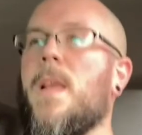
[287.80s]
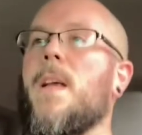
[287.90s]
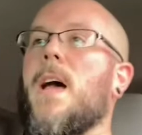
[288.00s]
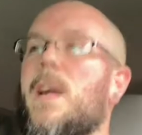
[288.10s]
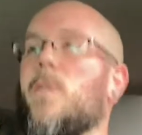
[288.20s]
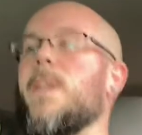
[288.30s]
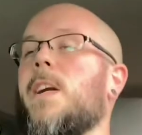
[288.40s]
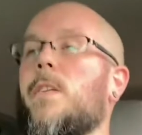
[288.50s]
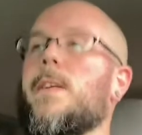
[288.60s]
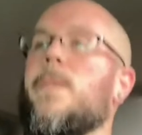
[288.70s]
I don't
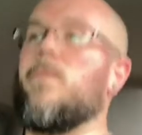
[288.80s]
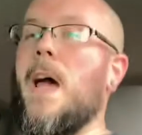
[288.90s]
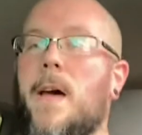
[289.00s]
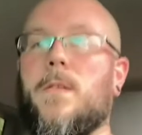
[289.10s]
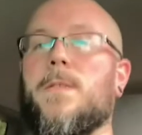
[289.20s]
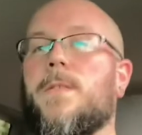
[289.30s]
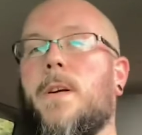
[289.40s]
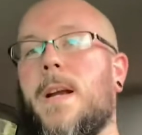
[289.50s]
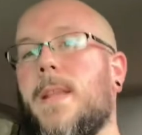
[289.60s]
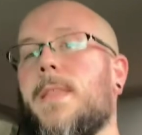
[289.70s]
hear any rattles or
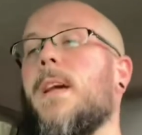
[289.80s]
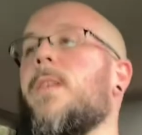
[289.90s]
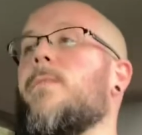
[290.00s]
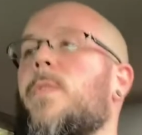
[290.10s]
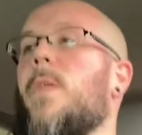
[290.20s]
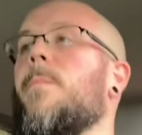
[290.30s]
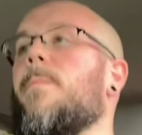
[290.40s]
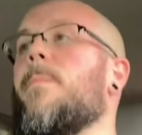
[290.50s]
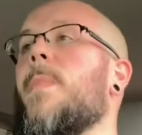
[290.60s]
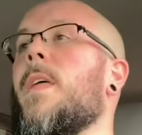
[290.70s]
anything
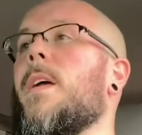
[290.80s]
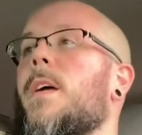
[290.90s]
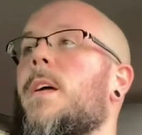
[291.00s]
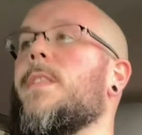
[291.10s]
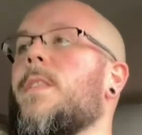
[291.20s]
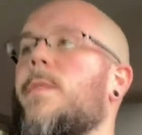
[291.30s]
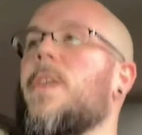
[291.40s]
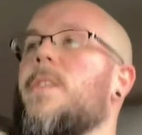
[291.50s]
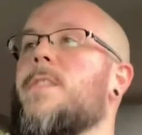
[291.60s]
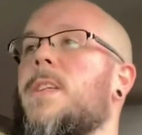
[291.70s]
from the
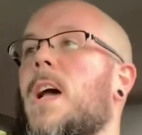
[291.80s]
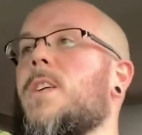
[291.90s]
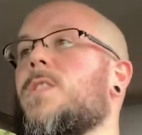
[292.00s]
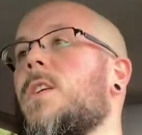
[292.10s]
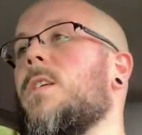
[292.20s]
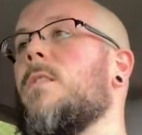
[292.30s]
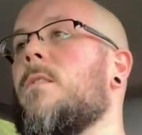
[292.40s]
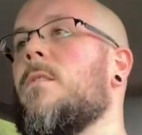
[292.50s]
rear section.